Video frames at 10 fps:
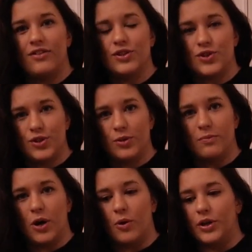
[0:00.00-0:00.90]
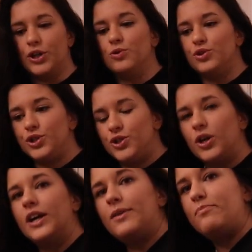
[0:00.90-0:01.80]
the sumo, you
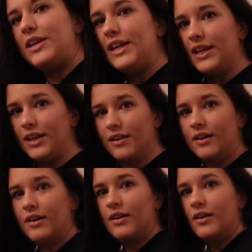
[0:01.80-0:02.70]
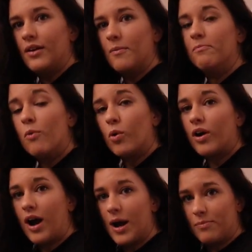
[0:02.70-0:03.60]
should be more
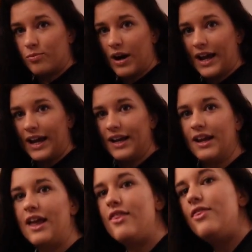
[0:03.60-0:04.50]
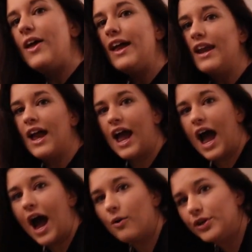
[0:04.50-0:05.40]
upright than
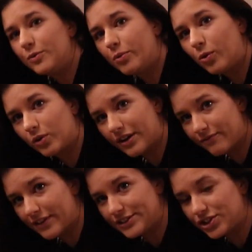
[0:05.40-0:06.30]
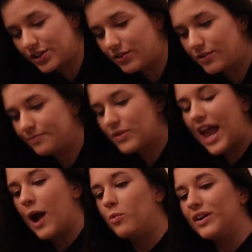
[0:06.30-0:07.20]
how you pull conventional.
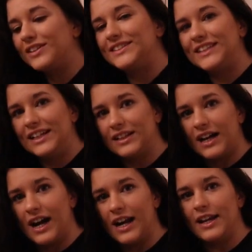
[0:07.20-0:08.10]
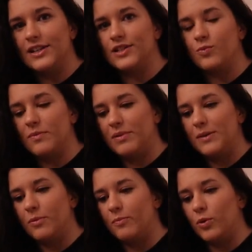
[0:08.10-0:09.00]
And what I'll see a lot is when
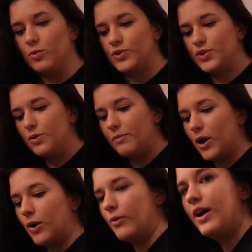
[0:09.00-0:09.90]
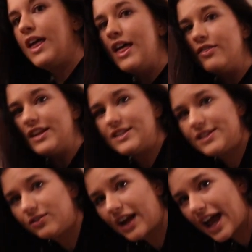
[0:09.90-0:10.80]
people pull sumo, they
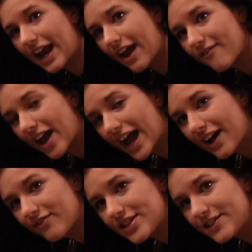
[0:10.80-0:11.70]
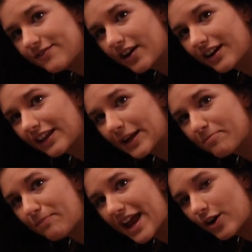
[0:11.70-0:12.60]
still kind of have this very
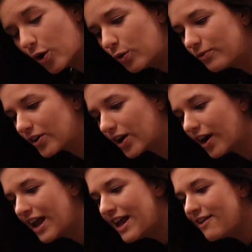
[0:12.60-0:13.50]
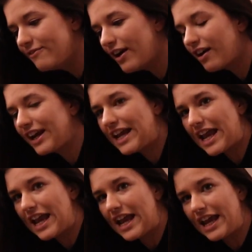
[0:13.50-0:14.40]
like bent over,
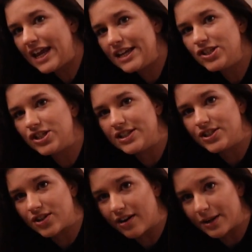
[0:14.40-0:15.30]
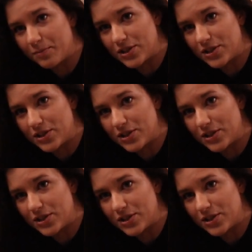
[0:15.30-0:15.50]
very hingy starting